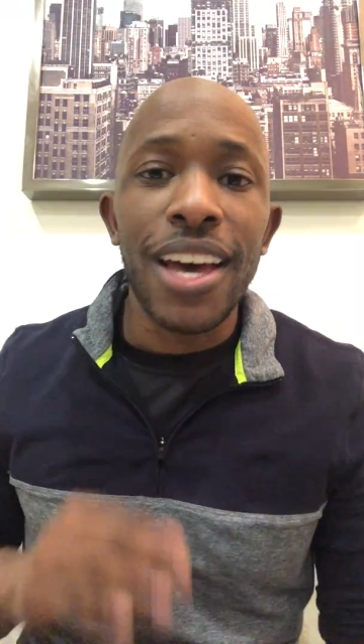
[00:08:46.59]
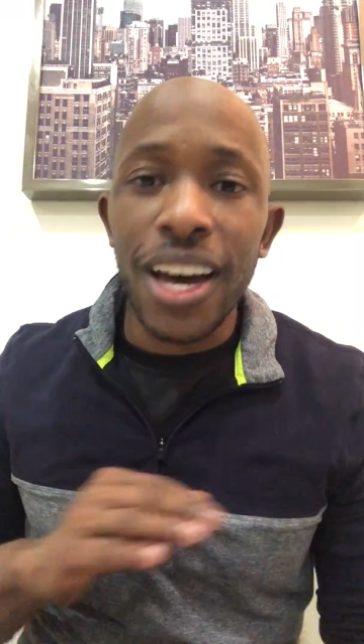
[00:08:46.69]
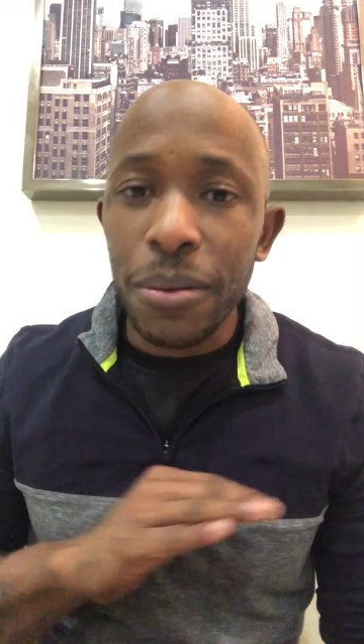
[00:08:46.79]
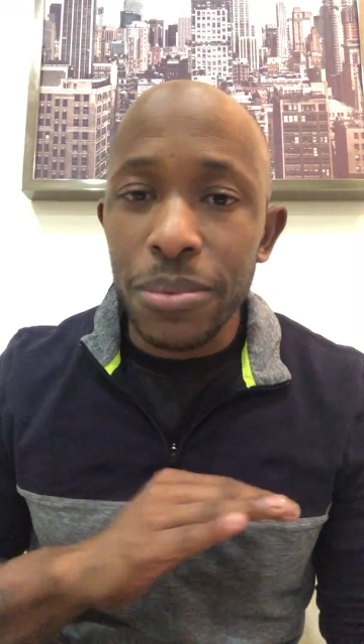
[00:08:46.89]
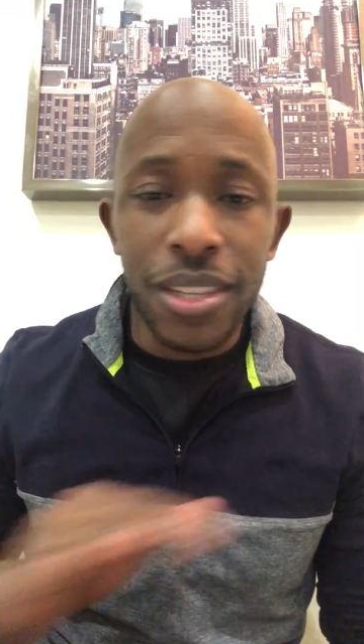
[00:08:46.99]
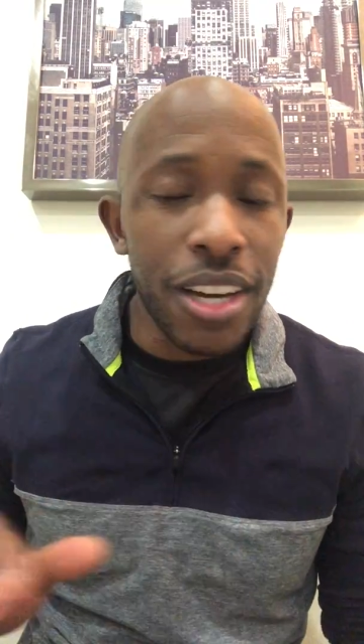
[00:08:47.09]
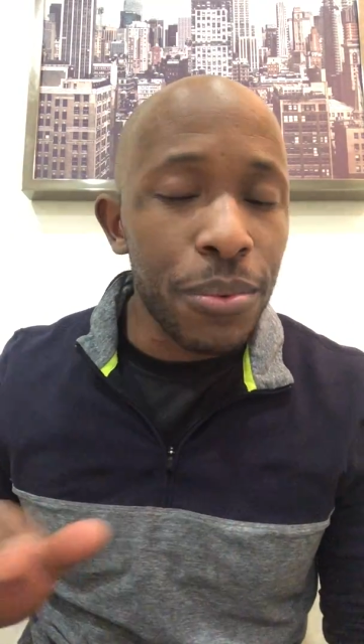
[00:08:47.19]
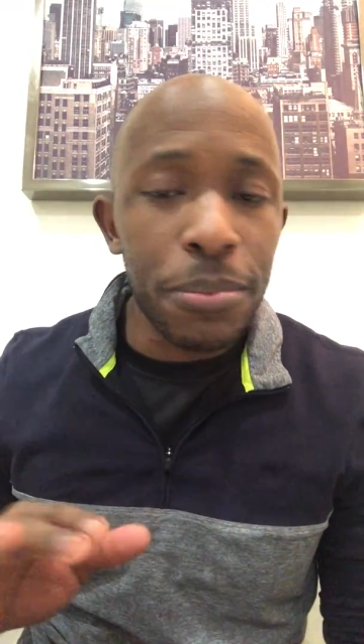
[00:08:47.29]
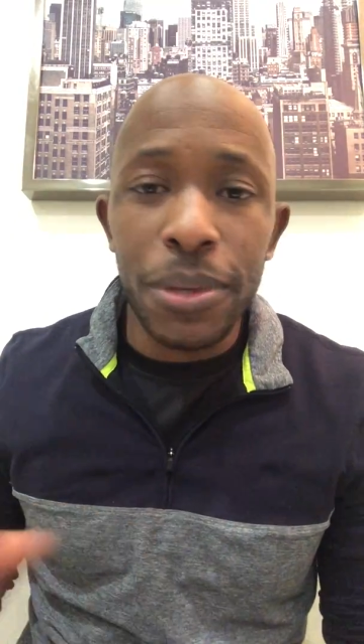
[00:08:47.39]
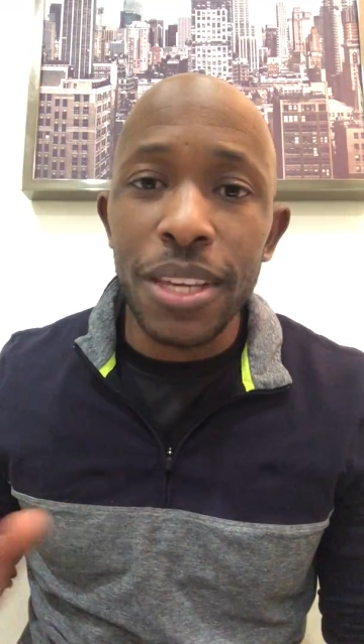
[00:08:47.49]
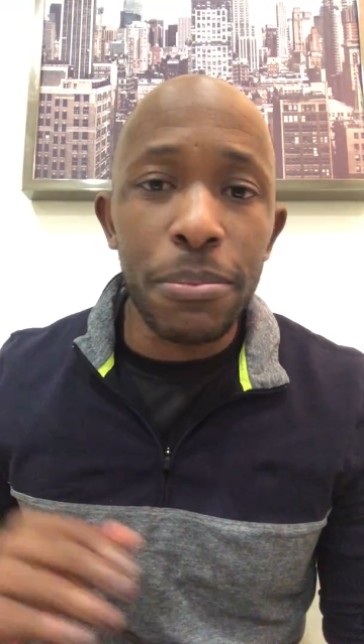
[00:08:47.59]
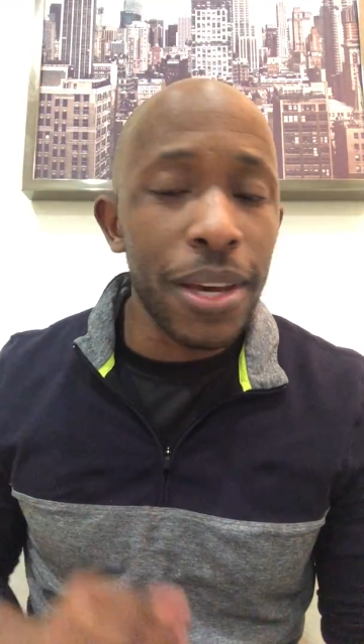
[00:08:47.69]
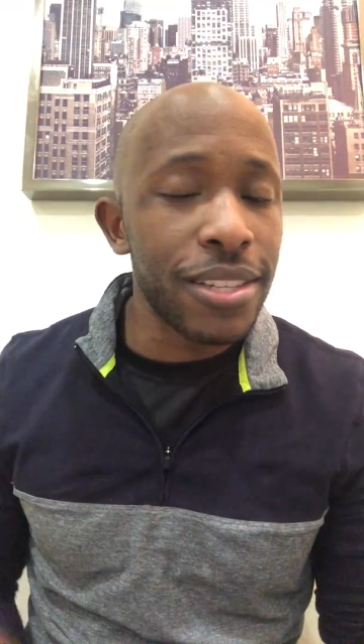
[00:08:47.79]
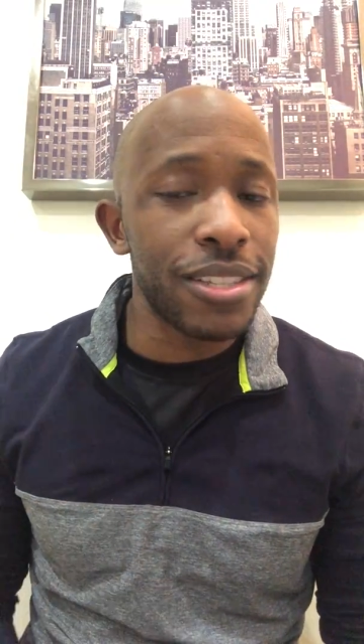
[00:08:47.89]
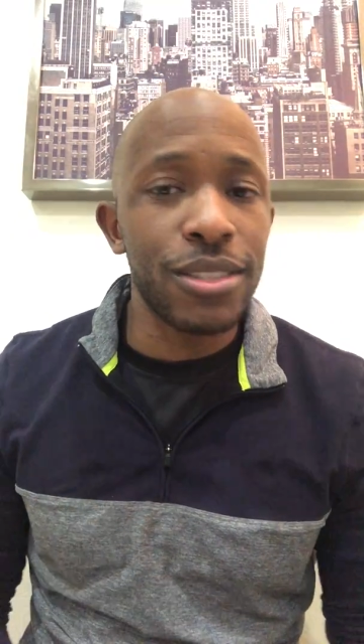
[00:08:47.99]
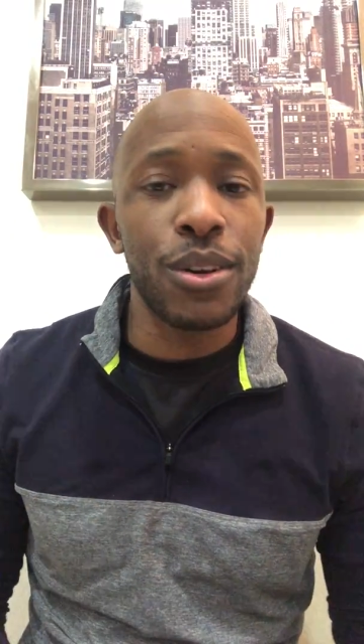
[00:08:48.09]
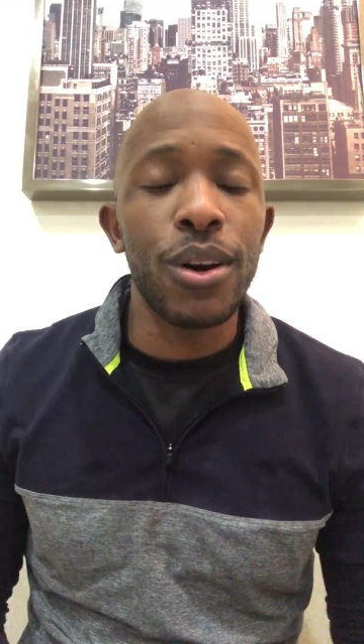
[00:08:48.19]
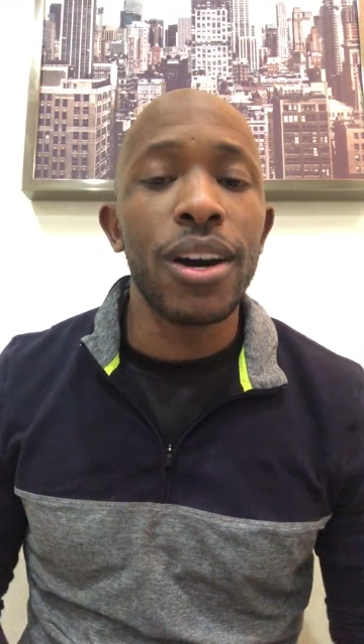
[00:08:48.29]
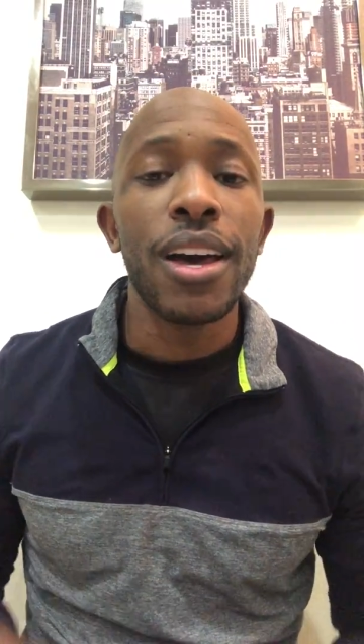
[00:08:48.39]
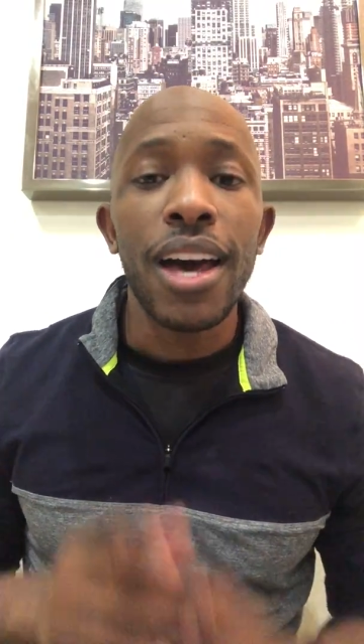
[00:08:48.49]
I'm done with being basic,
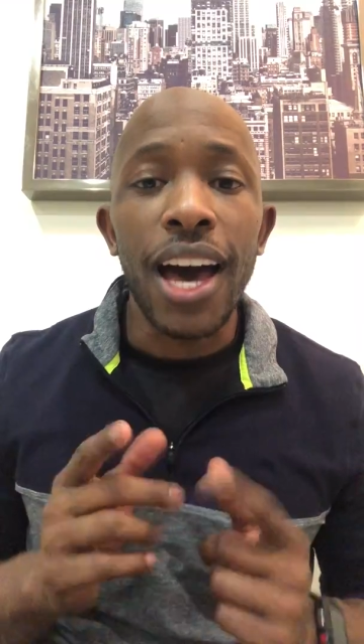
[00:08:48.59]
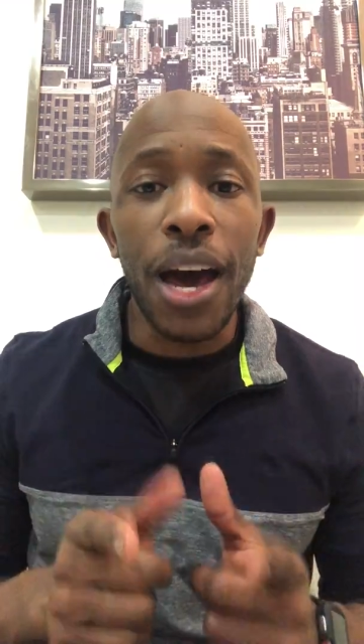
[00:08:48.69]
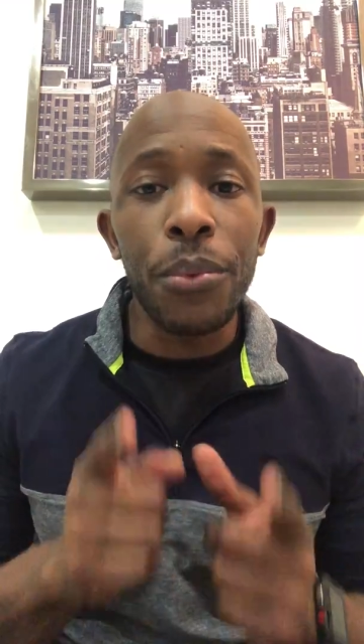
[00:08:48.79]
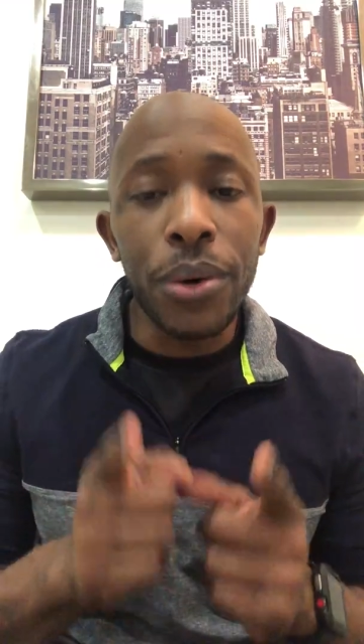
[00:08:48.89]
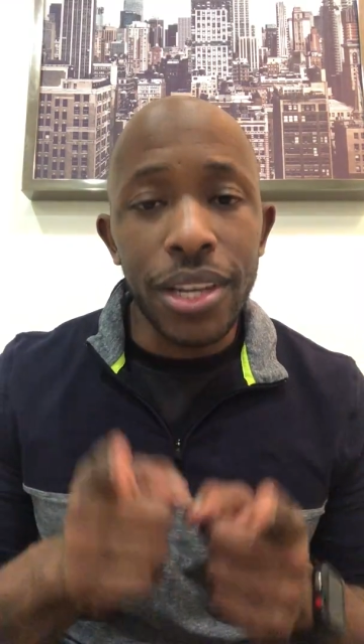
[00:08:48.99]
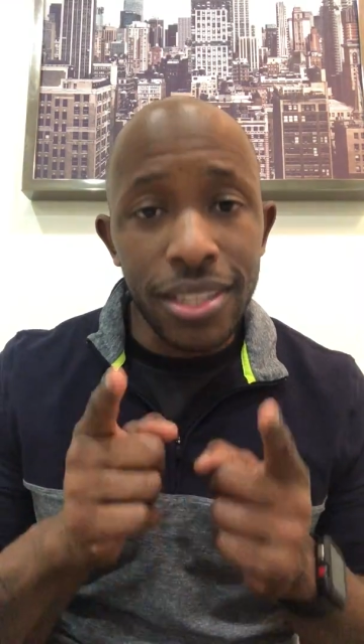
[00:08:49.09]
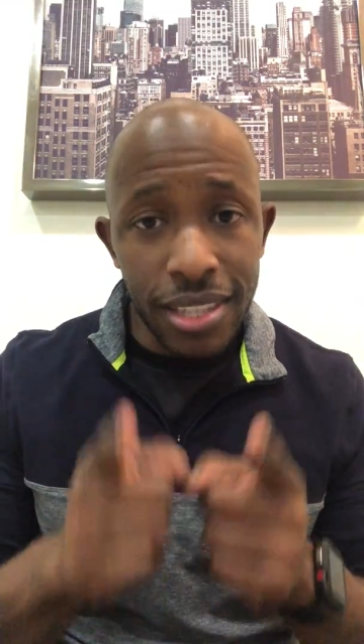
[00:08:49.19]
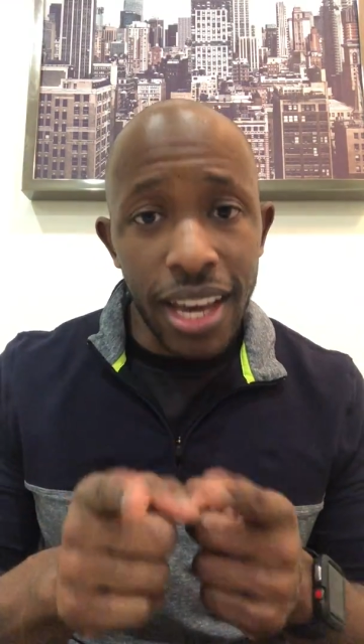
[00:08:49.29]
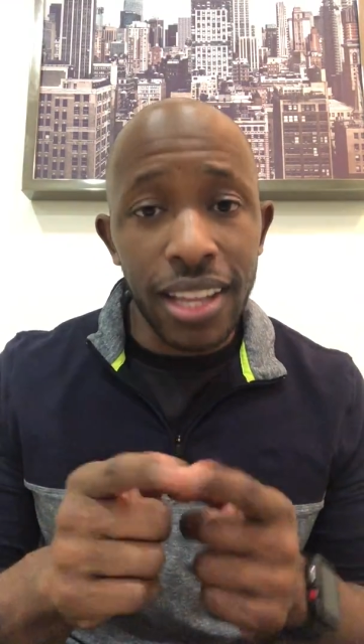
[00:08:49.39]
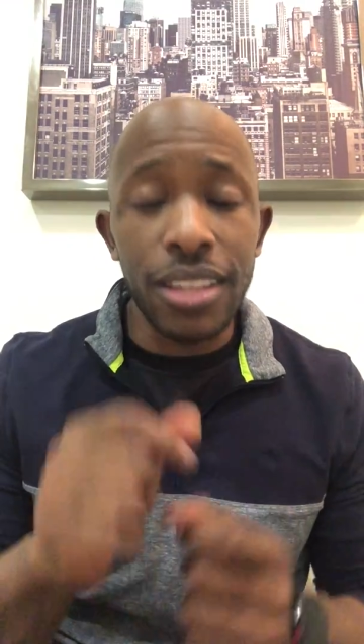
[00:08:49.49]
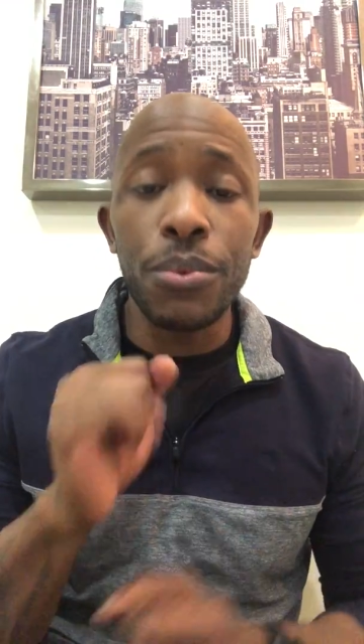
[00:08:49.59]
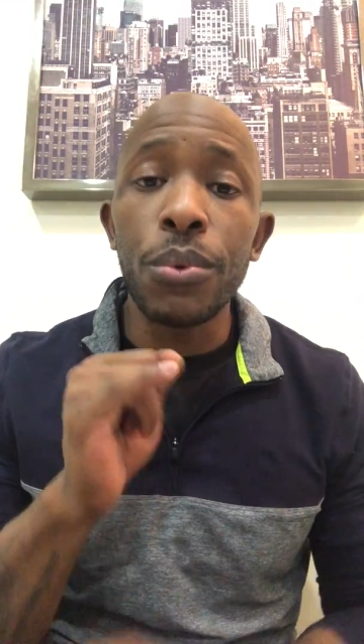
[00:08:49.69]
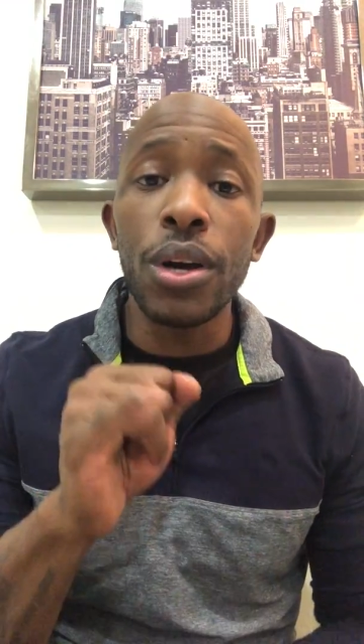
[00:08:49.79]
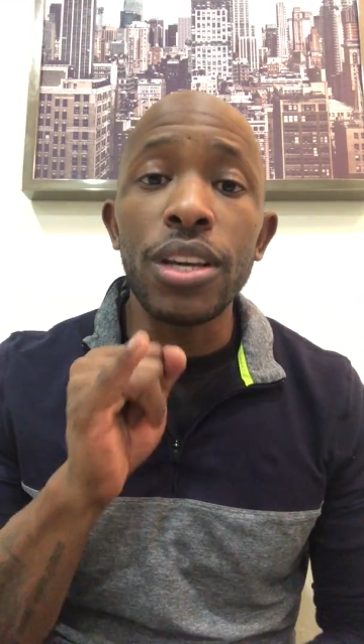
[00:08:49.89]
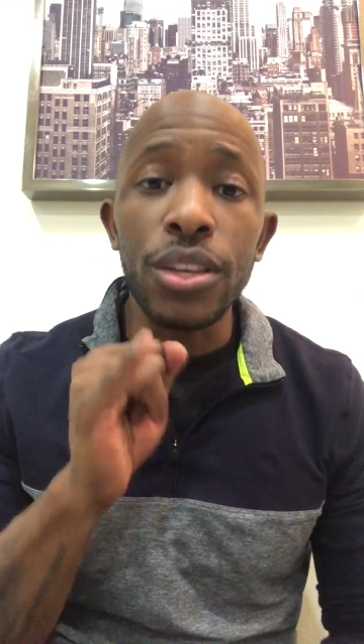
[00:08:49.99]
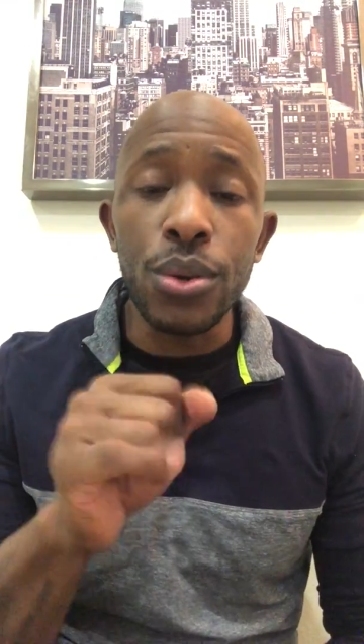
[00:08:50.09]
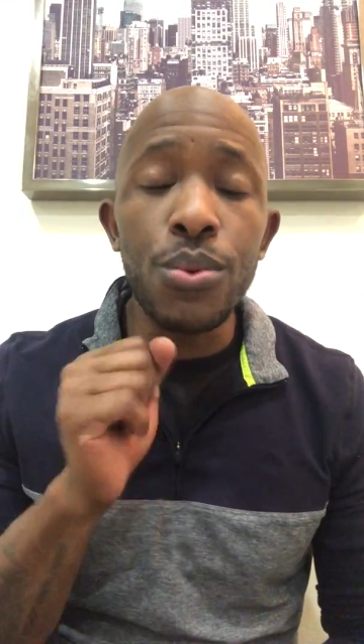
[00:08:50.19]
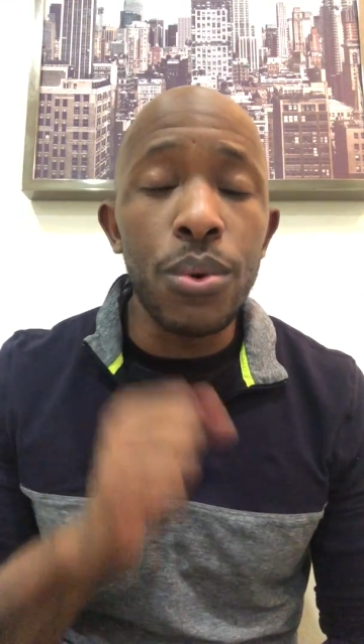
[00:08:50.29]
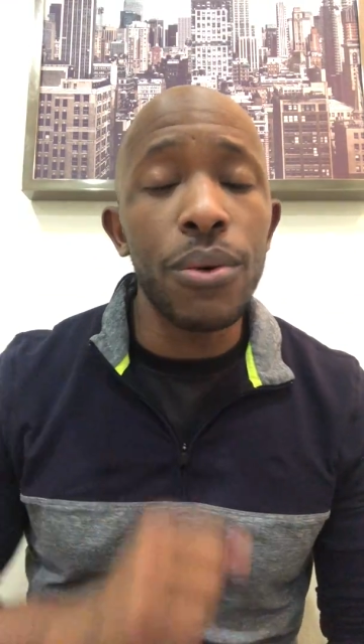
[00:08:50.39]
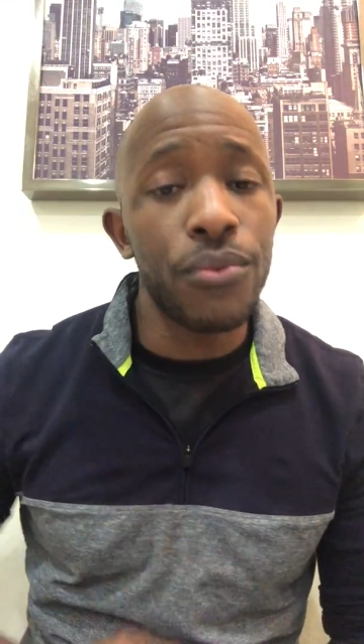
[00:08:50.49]
dog. I want exactly what you
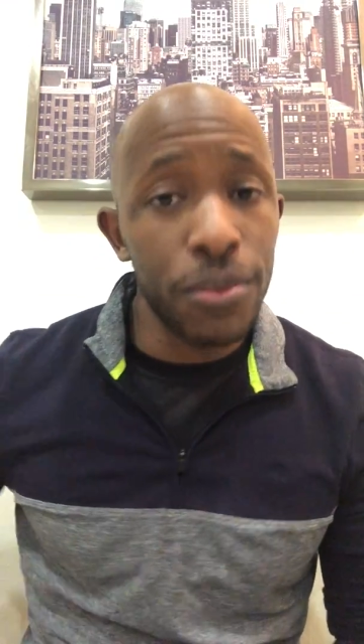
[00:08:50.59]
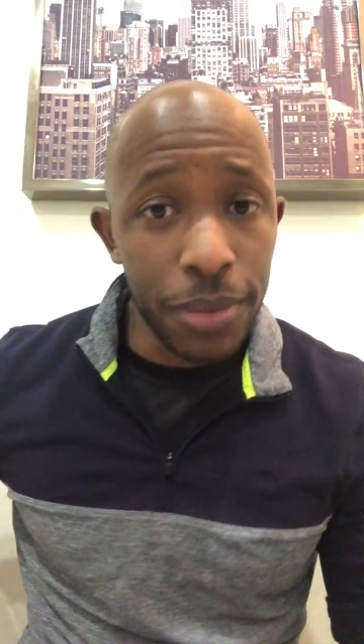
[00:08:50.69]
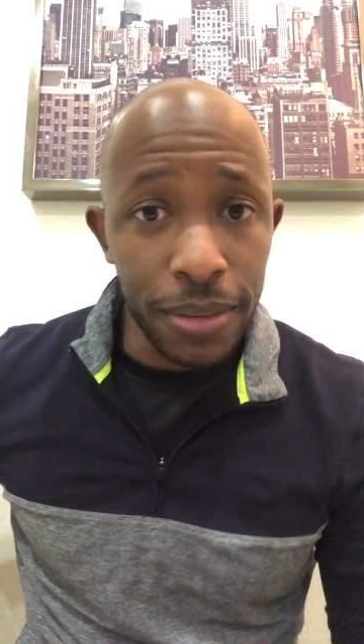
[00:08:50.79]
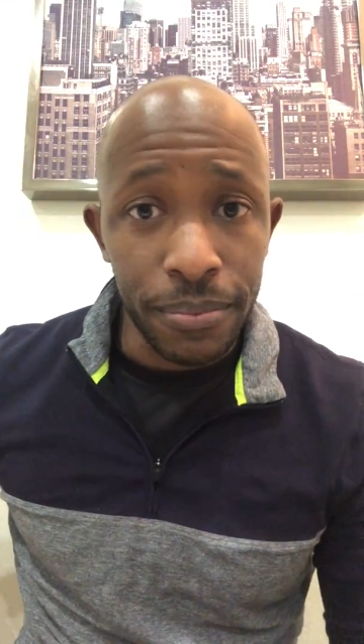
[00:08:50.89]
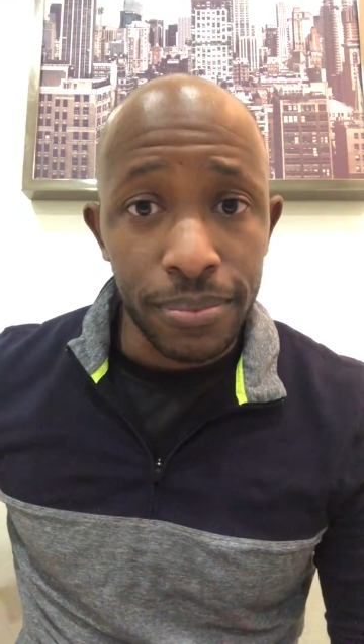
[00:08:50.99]
want for me.